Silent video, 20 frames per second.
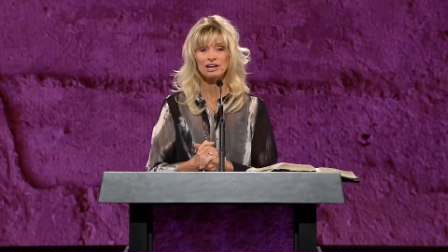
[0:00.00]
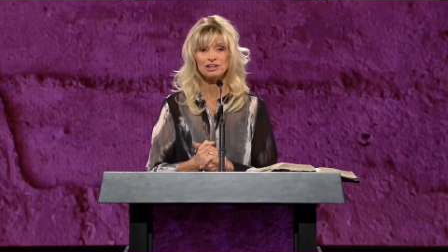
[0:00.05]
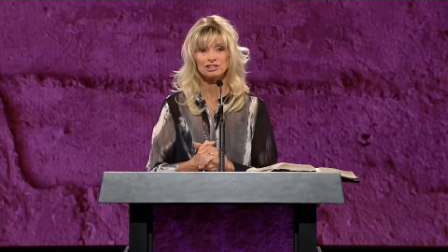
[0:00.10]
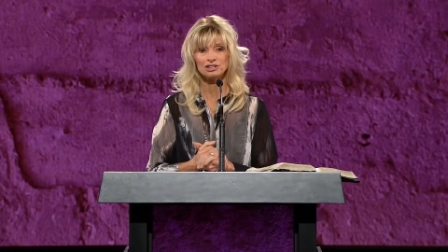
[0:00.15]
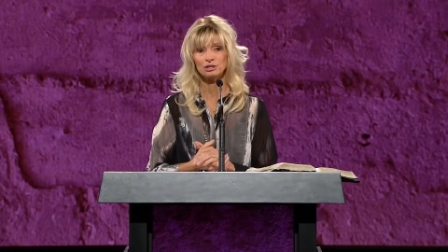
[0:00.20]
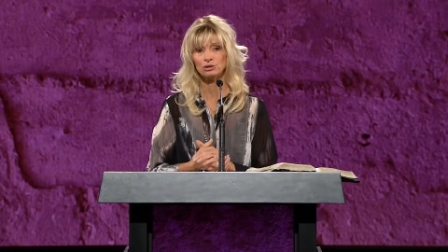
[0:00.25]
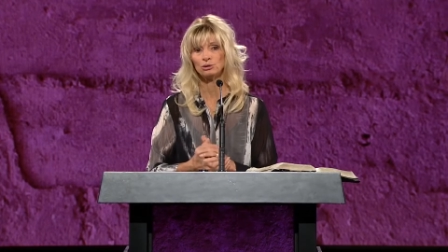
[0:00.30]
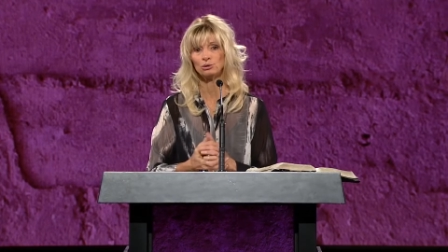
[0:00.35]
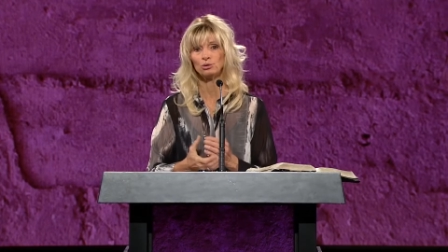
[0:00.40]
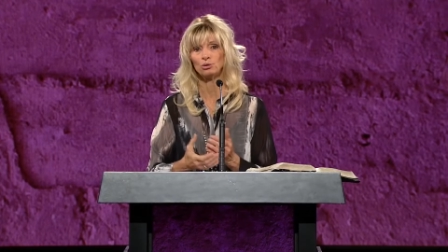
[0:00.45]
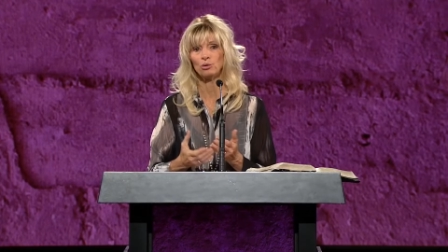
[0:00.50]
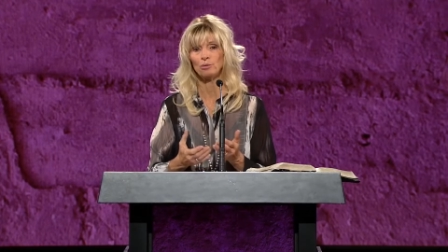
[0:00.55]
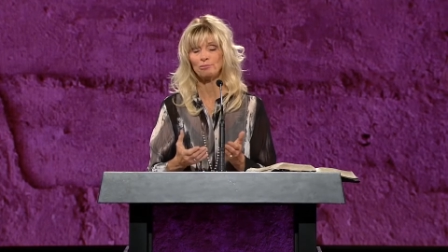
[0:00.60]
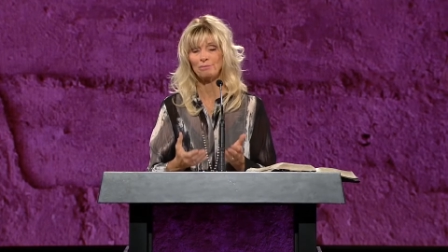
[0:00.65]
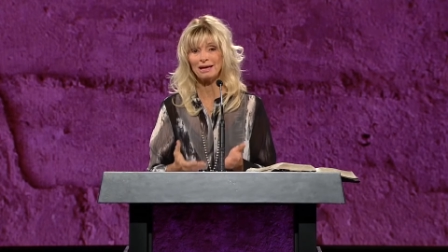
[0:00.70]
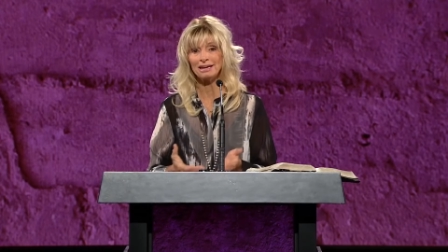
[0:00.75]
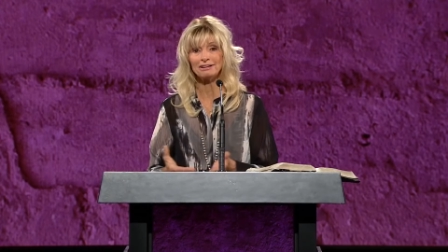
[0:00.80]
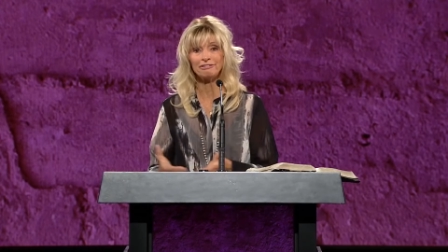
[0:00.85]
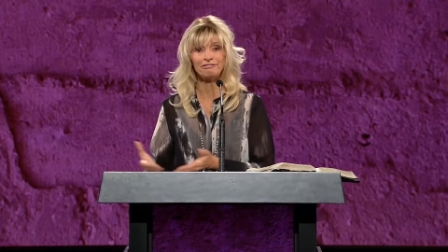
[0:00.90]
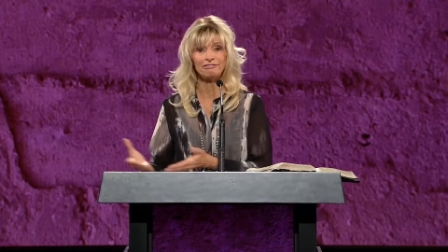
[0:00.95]
to
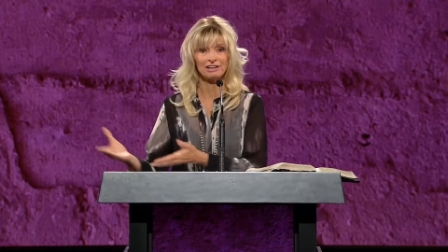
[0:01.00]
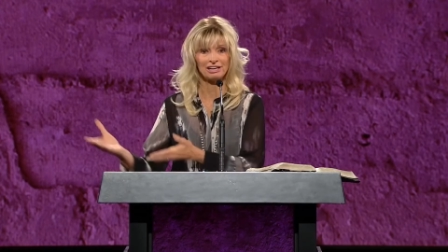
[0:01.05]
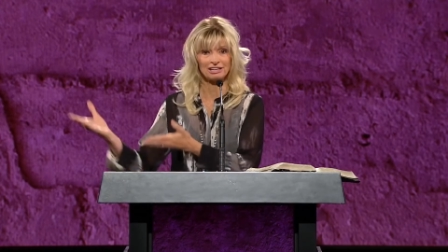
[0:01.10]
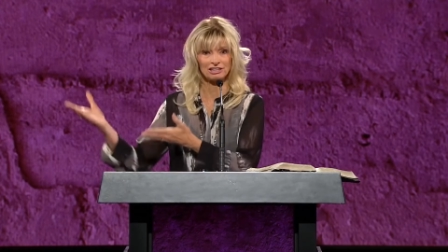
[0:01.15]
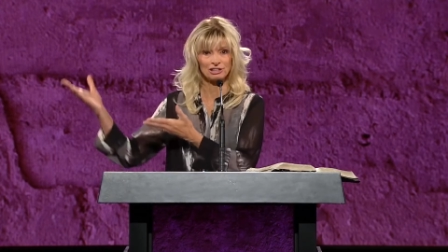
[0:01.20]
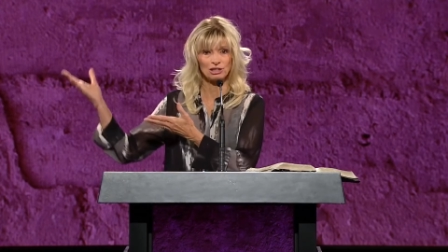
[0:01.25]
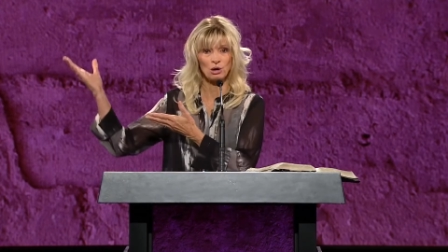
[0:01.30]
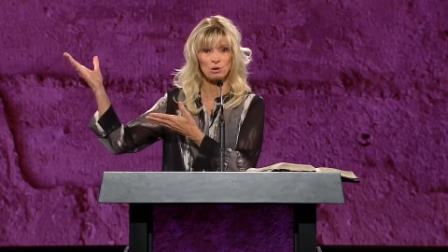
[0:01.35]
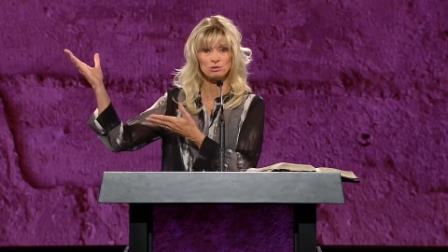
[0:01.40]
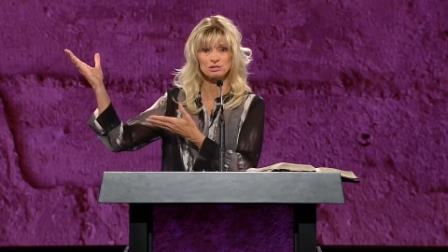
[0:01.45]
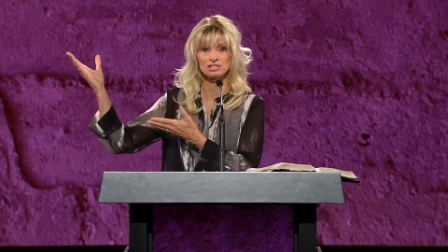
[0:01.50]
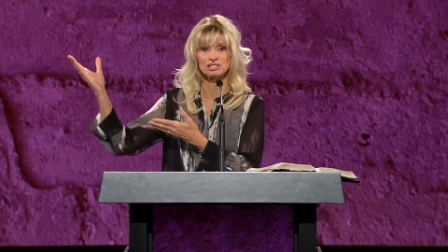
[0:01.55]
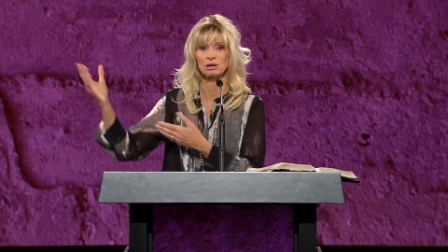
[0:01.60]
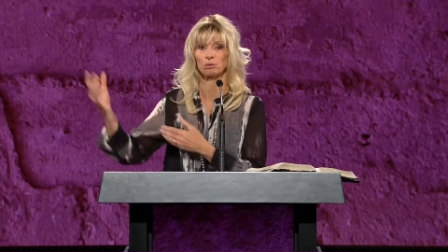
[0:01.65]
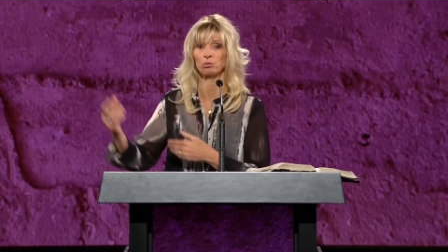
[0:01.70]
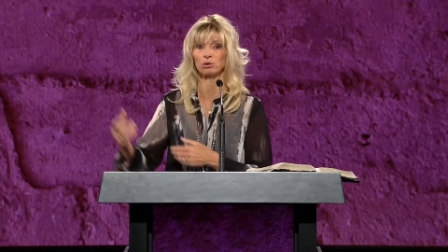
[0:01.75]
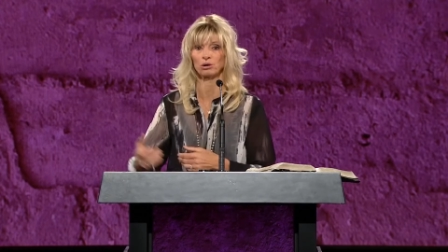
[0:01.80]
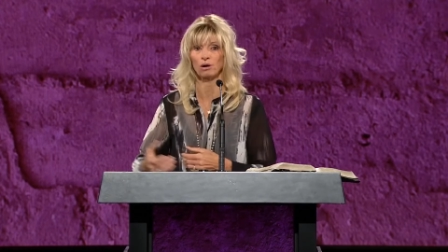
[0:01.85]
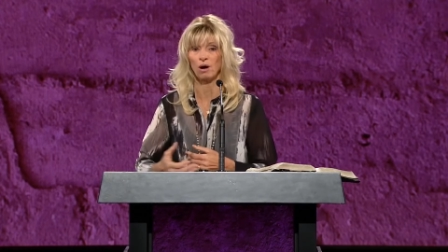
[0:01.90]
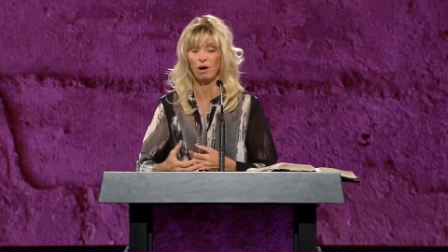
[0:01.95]
benefit those that
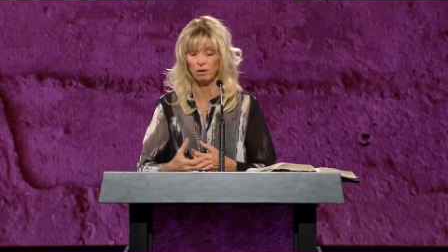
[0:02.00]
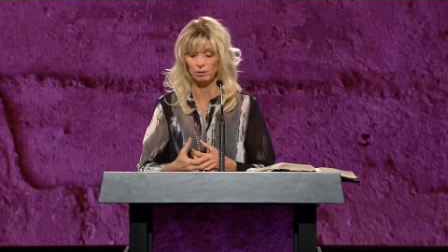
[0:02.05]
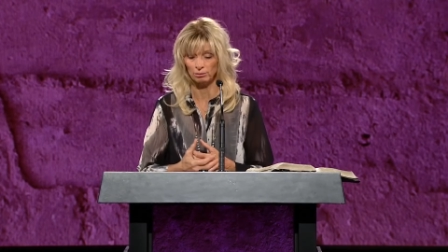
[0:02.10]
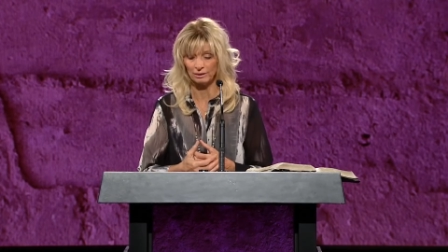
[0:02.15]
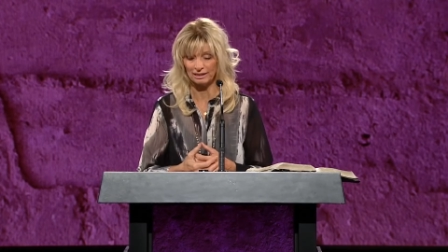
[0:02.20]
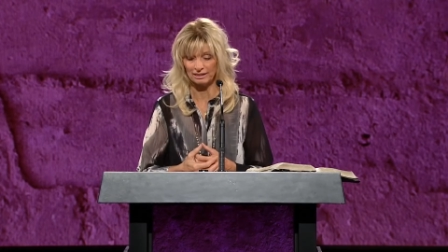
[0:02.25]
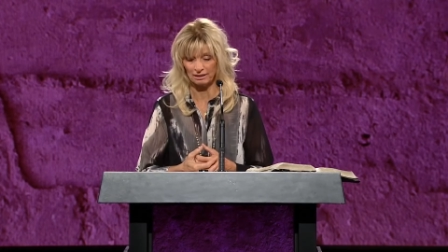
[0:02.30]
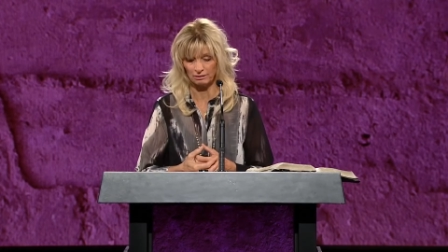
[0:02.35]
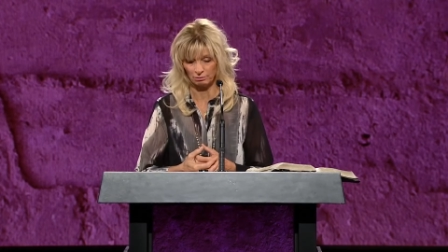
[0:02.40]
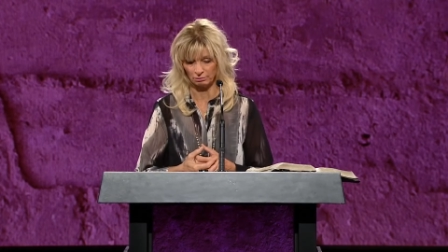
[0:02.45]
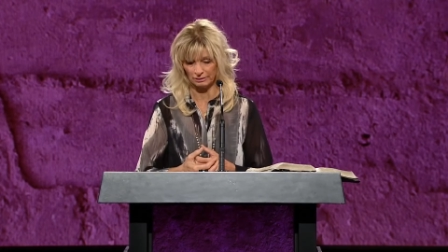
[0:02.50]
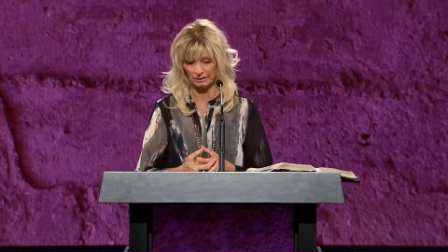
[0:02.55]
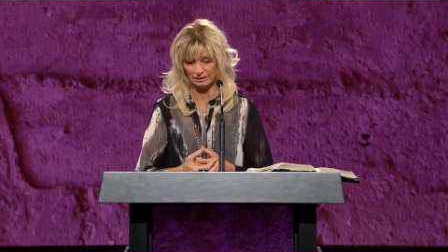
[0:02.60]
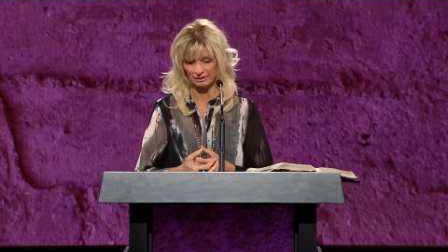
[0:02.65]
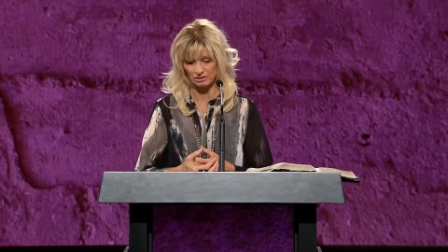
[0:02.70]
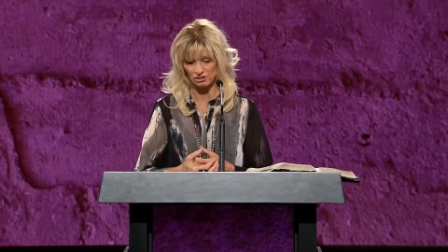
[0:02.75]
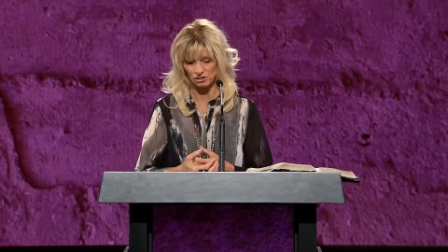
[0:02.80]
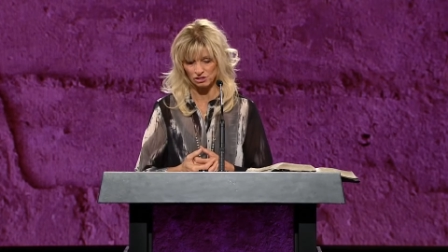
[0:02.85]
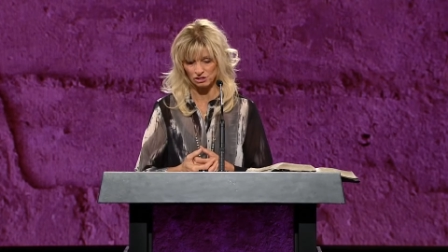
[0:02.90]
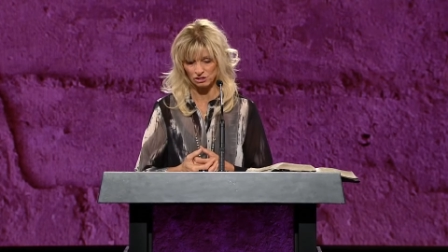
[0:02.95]
were already
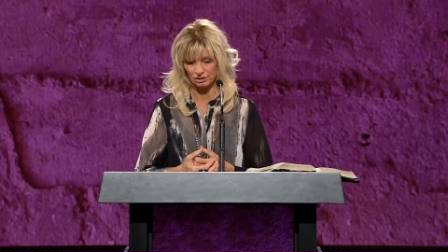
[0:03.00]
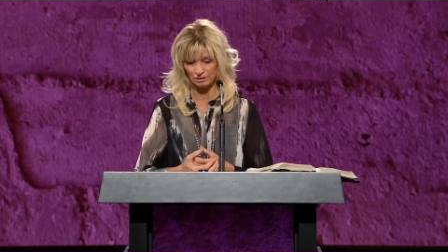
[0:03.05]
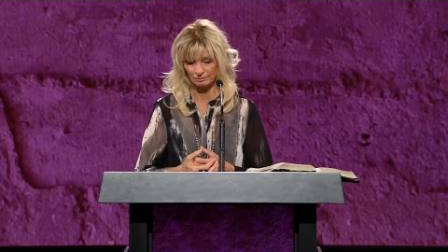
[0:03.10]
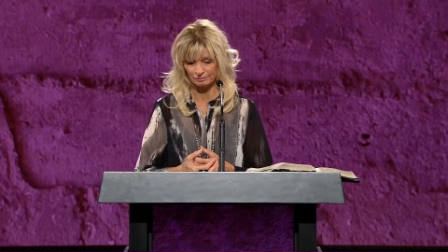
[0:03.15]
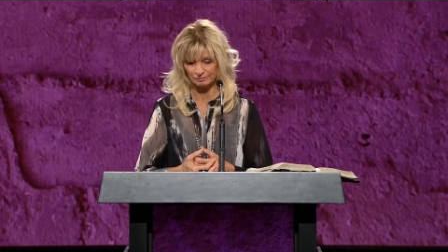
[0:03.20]
rich.